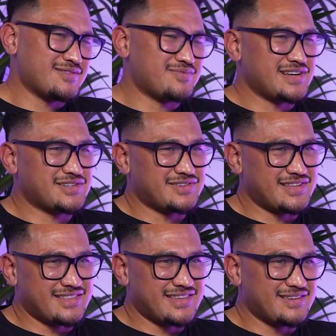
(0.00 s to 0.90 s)
I'm pretty sure
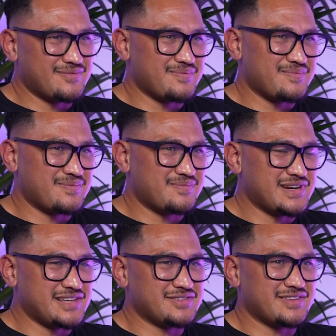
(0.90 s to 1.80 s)
the
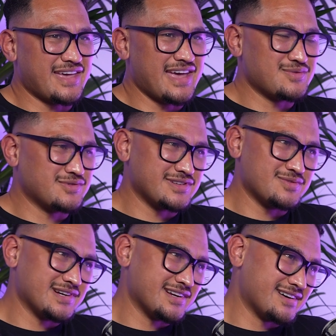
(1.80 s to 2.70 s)
animal didn't
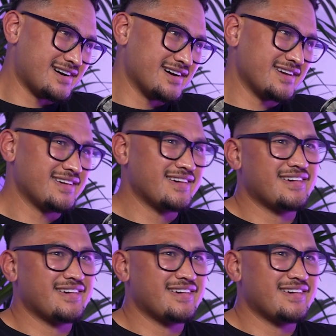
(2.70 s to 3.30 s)
want to die,